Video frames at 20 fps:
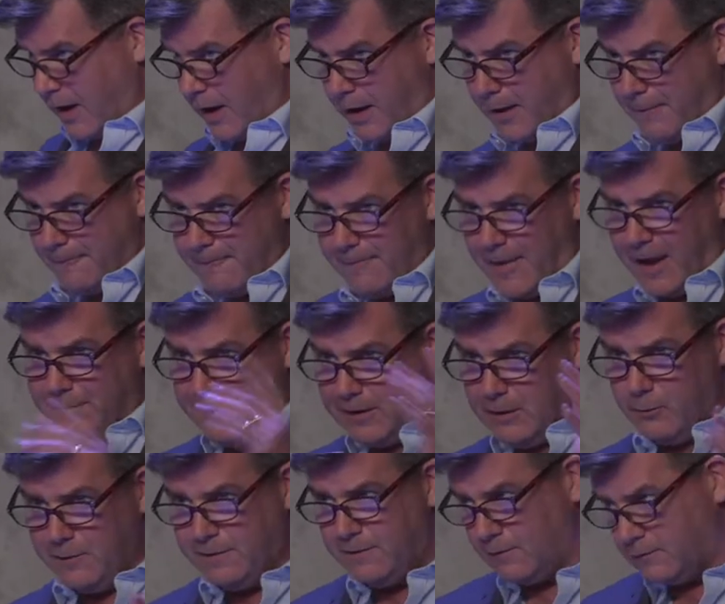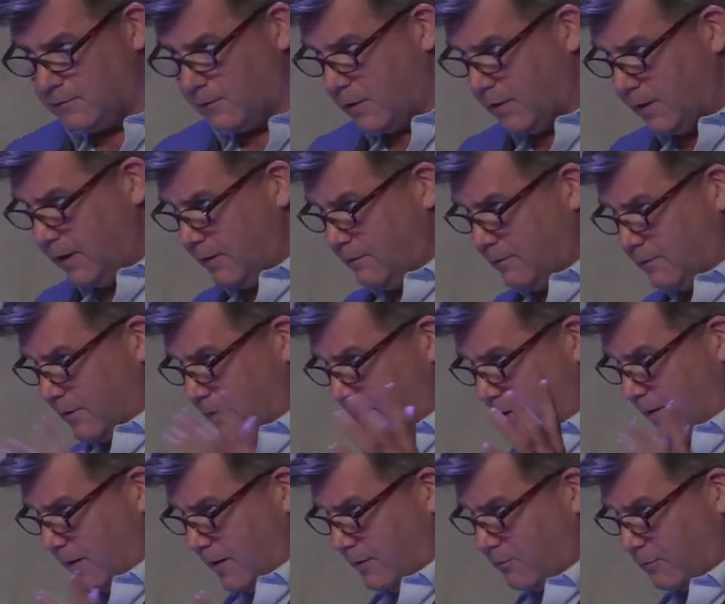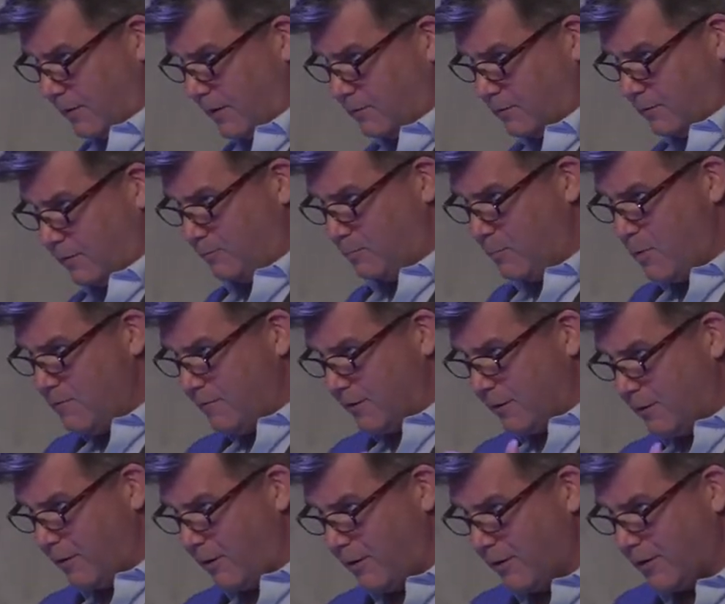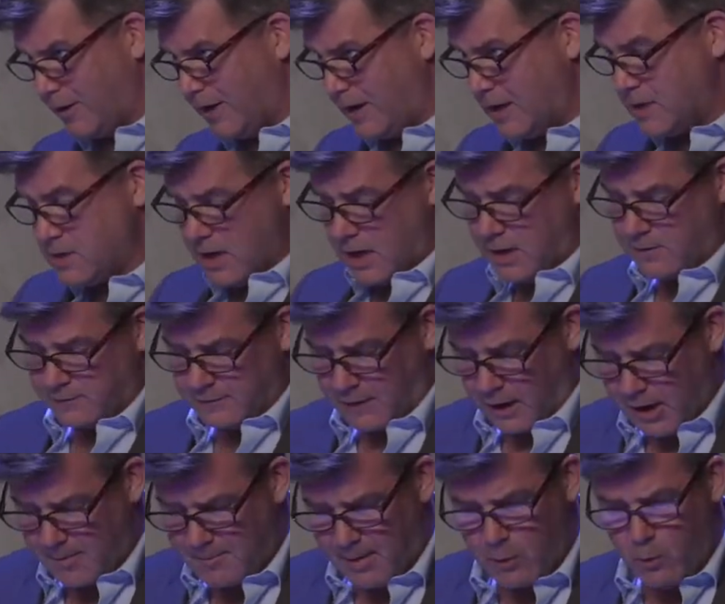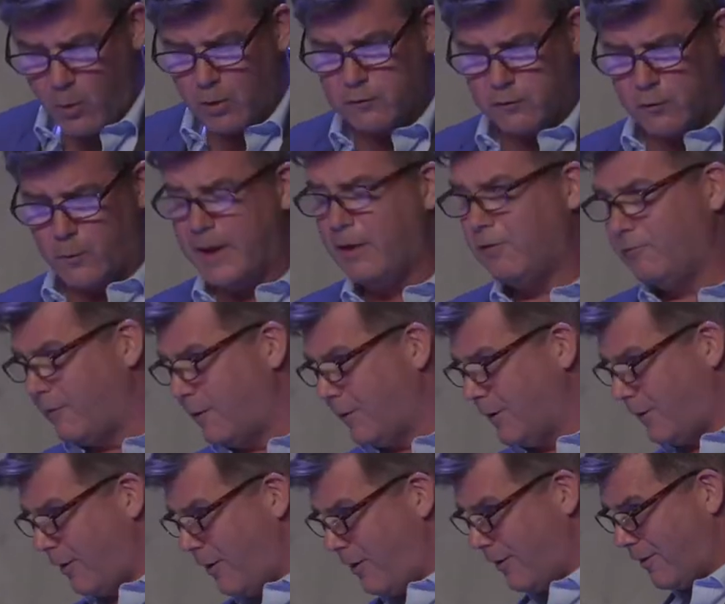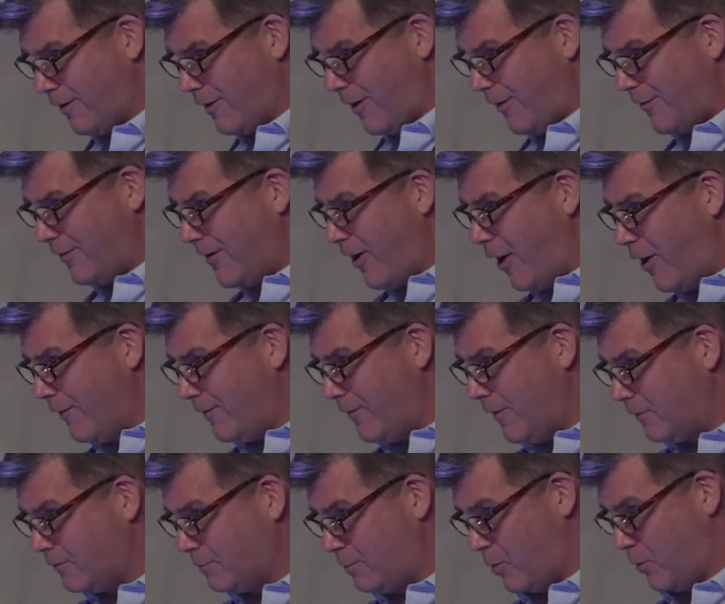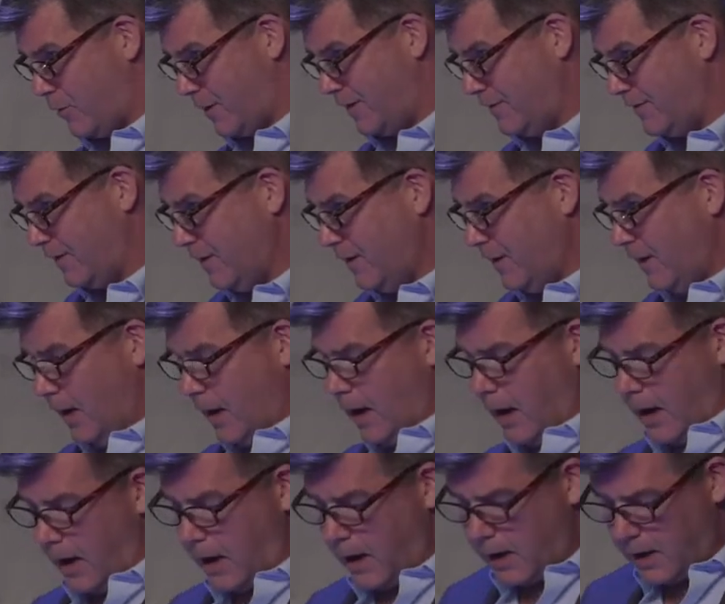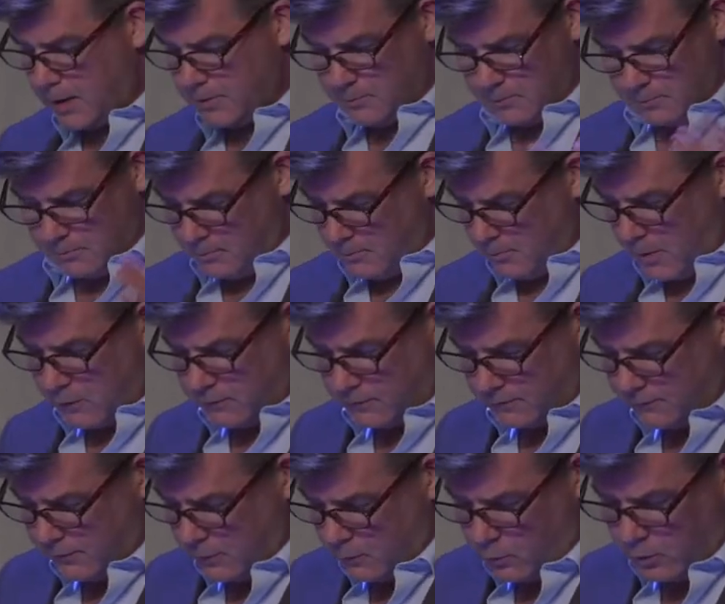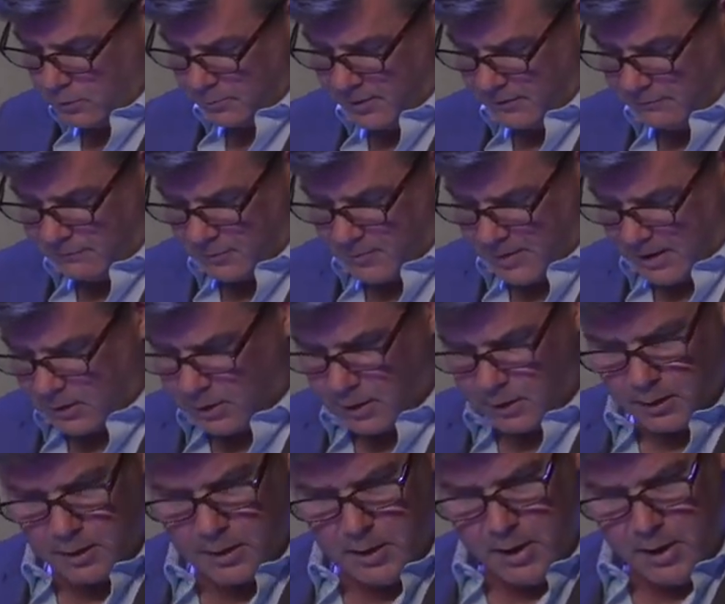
Um, I think with this audience and in the interest of moving along in, in time, I won't dwell very long on, on this point. Uh, most of you will be familiar